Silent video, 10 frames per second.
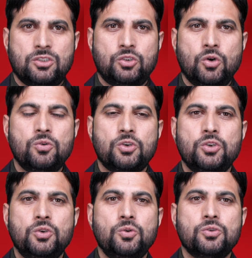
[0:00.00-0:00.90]
Don't
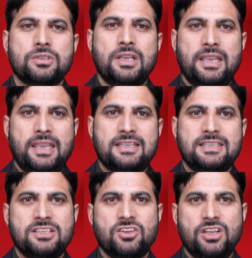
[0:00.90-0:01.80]
use
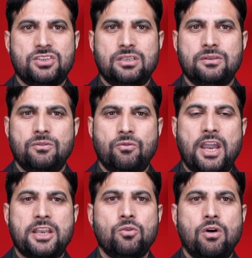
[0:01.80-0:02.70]
exaggeration
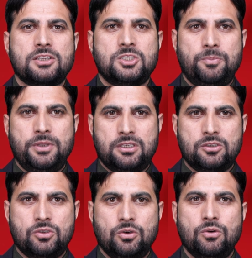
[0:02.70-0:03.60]
while you are speaking
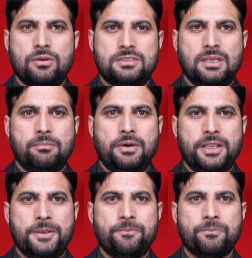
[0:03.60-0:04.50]
to somebody.